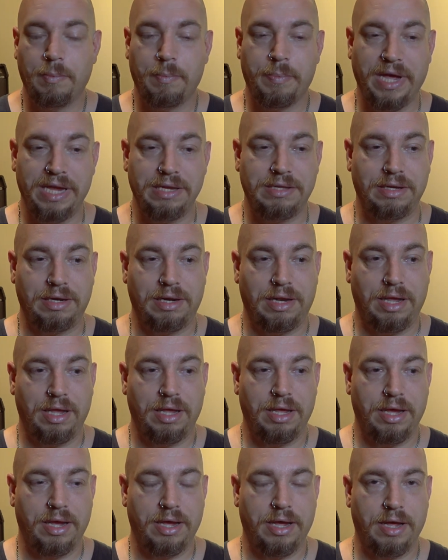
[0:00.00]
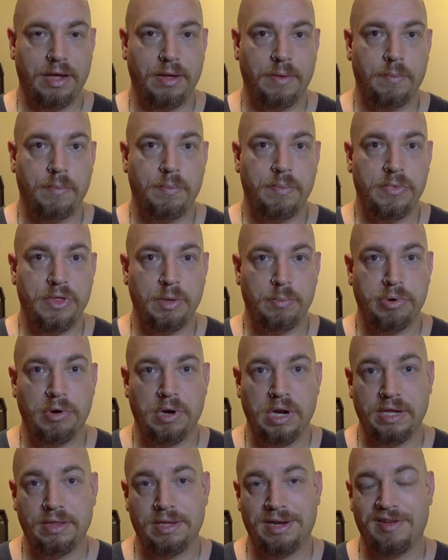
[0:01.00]
basically, the
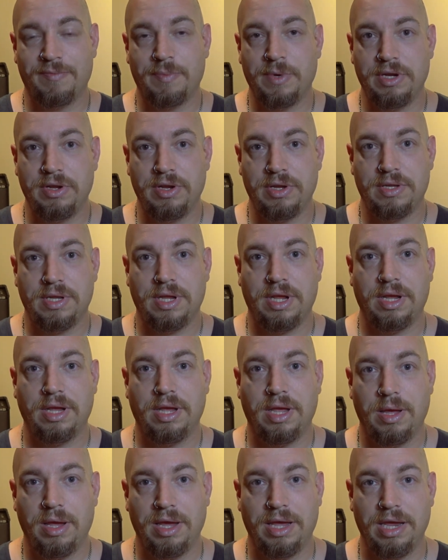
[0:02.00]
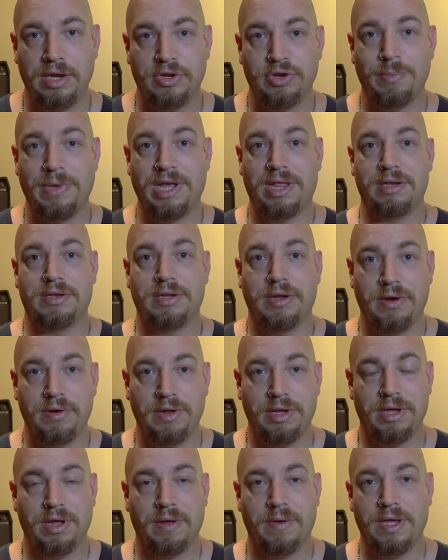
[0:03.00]
product that I've been using, it gets your
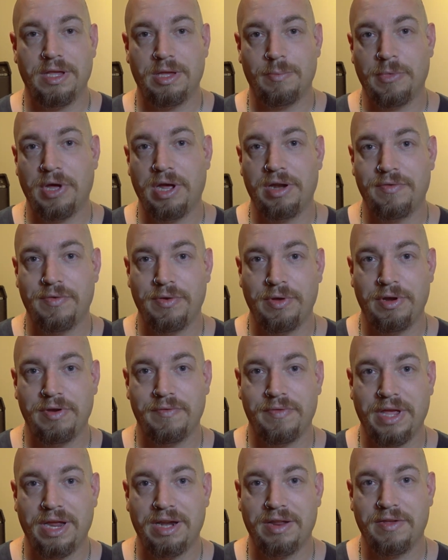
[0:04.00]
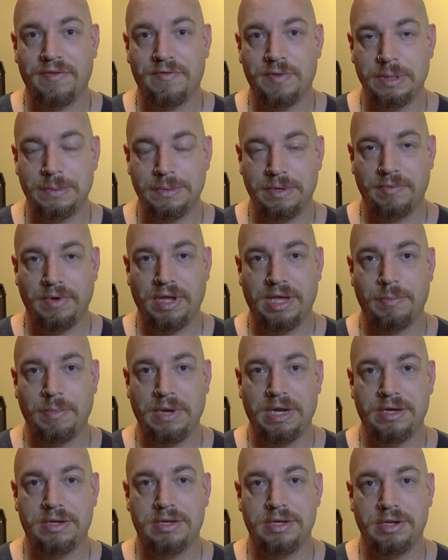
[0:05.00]
melatonin going. You might have heard of that if it's been
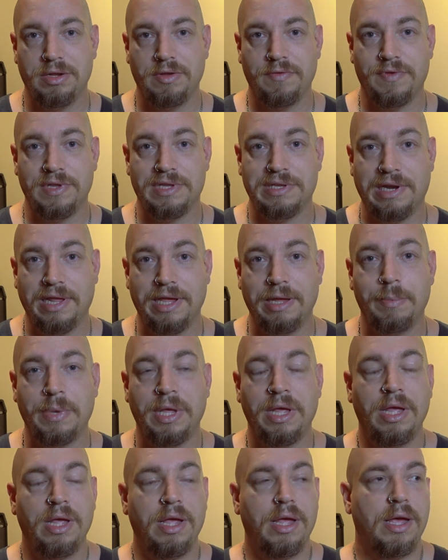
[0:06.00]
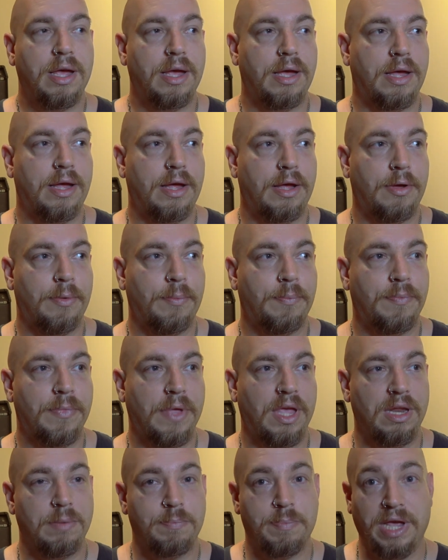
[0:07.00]
recommended to you for sleep.
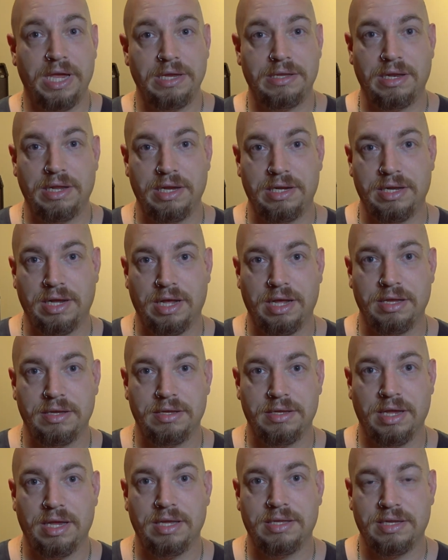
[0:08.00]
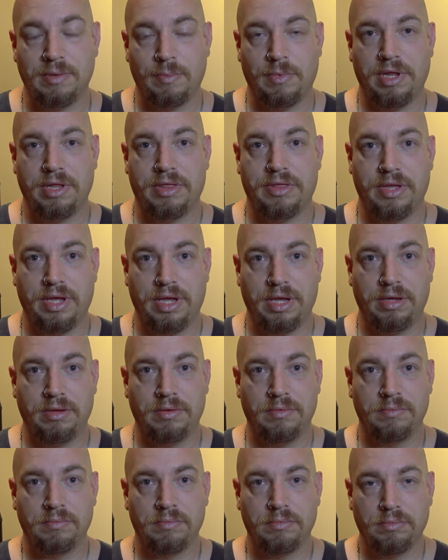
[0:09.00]
It basically does a similar
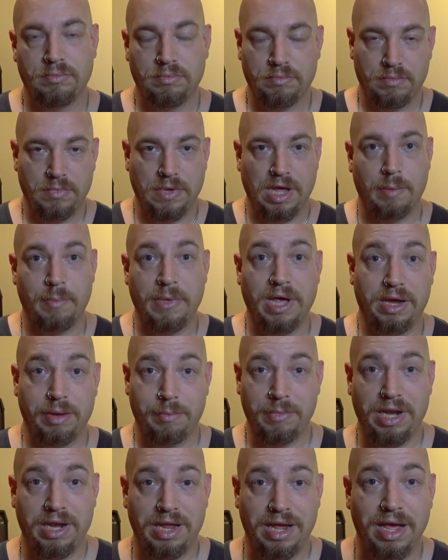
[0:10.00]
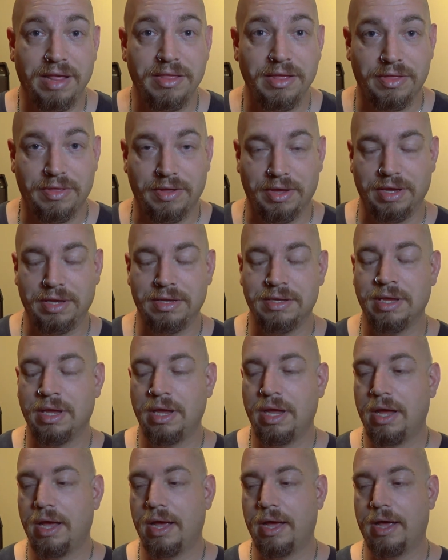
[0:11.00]
thing among many other things.
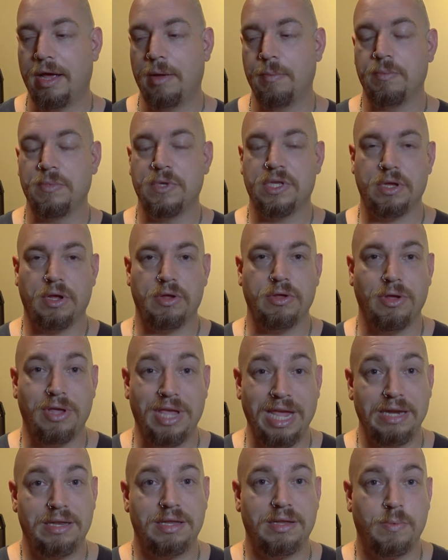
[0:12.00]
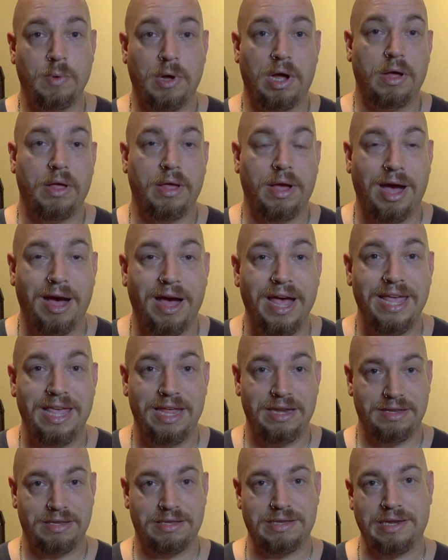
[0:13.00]
So you get to, well, I
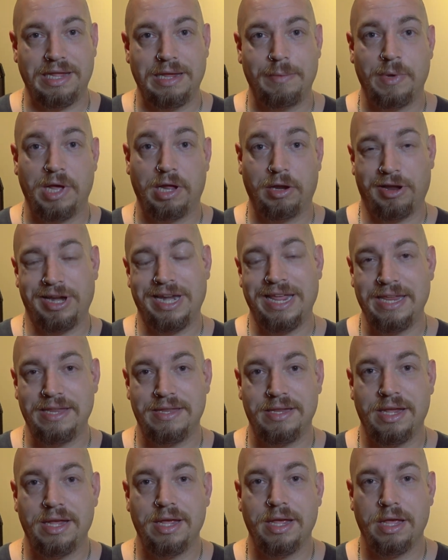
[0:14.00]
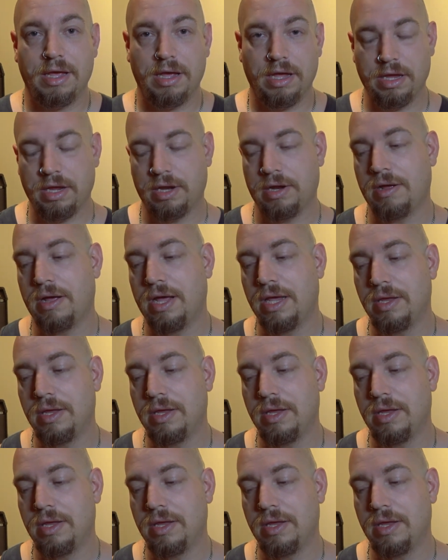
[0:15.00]
get to sleep a lot easier. You know, I